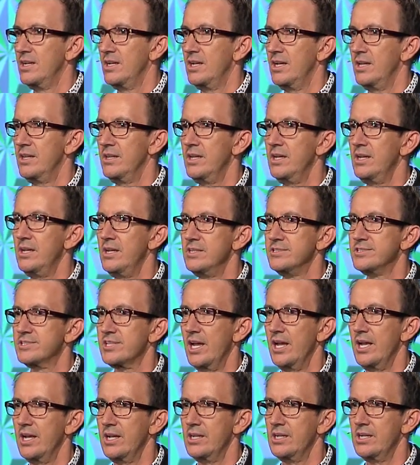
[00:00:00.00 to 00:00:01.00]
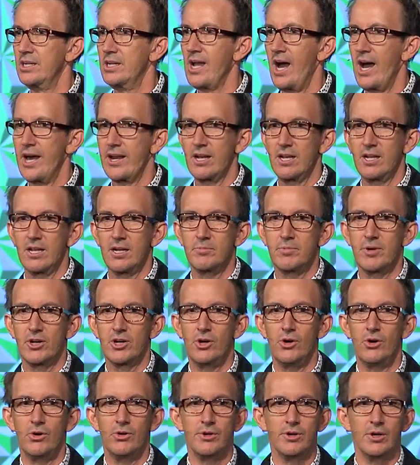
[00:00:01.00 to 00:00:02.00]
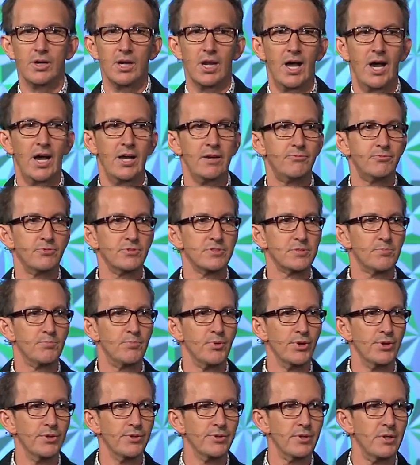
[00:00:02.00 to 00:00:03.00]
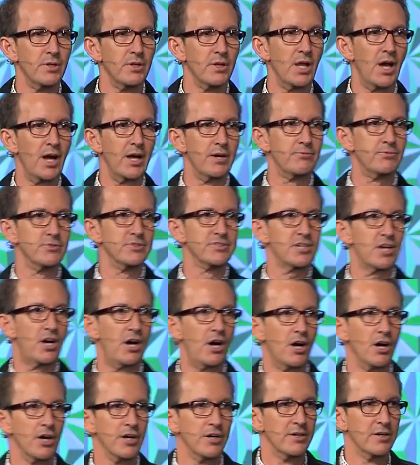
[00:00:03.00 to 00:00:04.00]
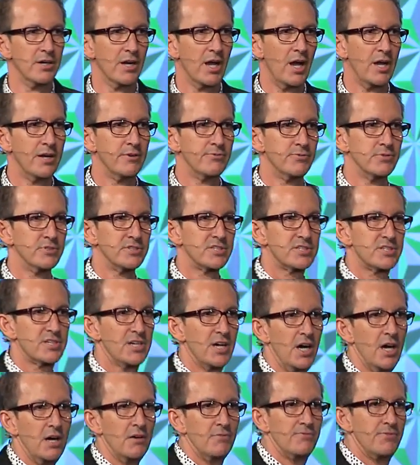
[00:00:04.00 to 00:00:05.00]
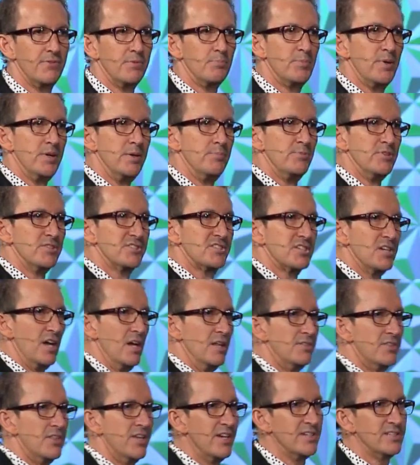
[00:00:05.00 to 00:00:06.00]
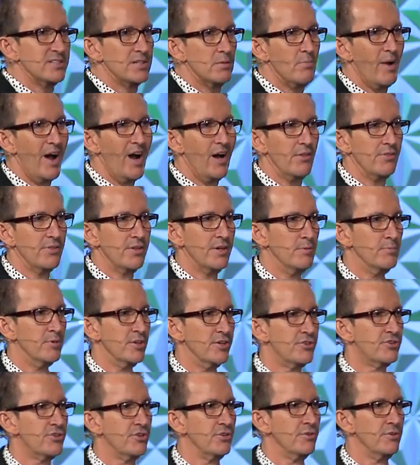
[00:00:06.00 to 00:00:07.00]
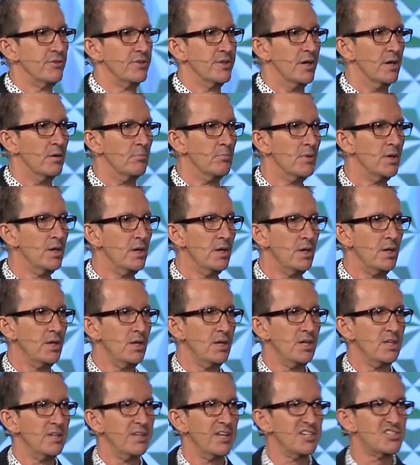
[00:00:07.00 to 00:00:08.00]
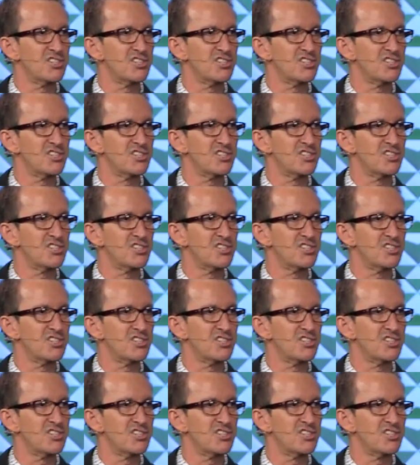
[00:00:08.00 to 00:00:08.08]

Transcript: And then, as they got a little bit older, life was brutal and life was hard and life was tough, and people said things about them and to them. They